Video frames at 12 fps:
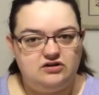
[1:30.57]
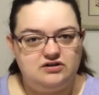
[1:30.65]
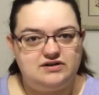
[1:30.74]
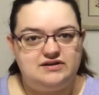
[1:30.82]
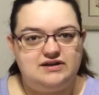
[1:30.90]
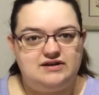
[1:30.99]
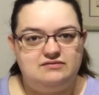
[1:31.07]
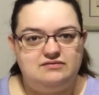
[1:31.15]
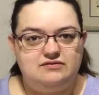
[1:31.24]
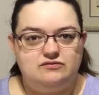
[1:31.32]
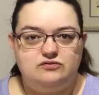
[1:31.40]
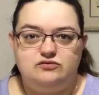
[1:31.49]
And then
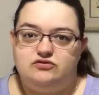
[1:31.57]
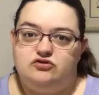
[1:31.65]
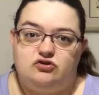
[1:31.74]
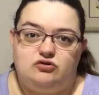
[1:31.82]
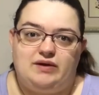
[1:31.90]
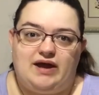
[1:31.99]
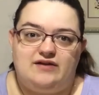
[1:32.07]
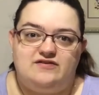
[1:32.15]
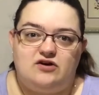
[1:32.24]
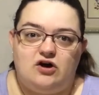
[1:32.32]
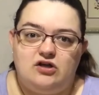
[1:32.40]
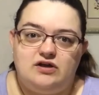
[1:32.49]
we had school
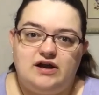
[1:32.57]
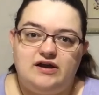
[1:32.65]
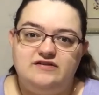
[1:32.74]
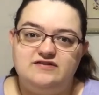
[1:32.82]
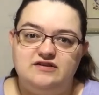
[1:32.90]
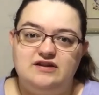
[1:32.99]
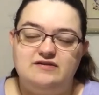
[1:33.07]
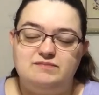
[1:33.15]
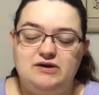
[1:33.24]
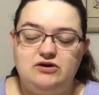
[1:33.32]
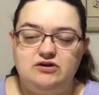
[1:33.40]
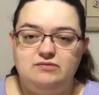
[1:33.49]
holidays, so that's been
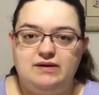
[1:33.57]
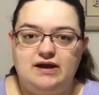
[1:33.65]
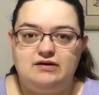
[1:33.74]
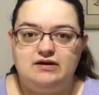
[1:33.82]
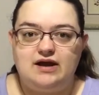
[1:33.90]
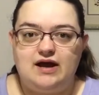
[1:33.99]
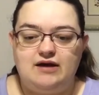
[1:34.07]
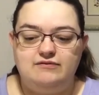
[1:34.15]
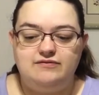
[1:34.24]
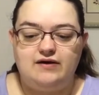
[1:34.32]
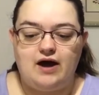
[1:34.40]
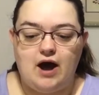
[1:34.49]
good, being able to have
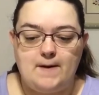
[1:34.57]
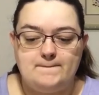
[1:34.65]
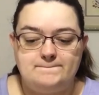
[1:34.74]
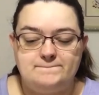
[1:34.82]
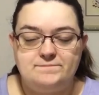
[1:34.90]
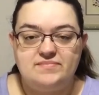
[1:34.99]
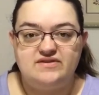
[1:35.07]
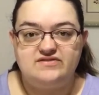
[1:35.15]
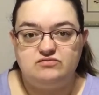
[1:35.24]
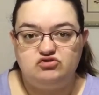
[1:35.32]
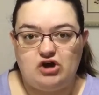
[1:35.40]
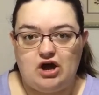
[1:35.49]
some
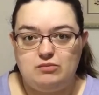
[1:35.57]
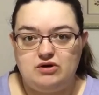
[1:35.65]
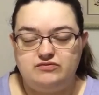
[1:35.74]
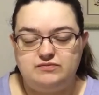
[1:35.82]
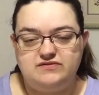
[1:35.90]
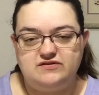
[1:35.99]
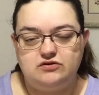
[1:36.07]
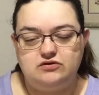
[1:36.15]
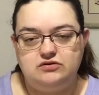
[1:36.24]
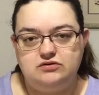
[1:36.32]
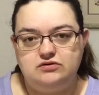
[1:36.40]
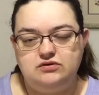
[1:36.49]
time off from
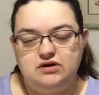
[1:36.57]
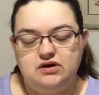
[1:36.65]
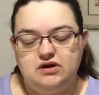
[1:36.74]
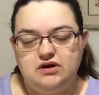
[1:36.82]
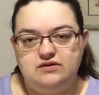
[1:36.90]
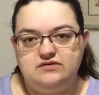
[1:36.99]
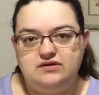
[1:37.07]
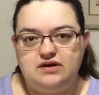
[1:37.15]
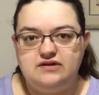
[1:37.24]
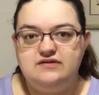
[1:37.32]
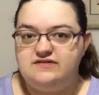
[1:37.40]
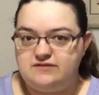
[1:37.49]
school,
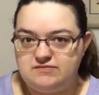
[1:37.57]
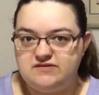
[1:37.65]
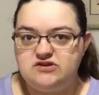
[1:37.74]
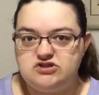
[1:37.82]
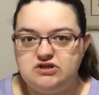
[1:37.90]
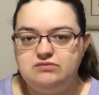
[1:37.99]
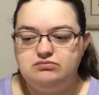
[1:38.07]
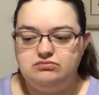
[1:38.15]
done some stitching,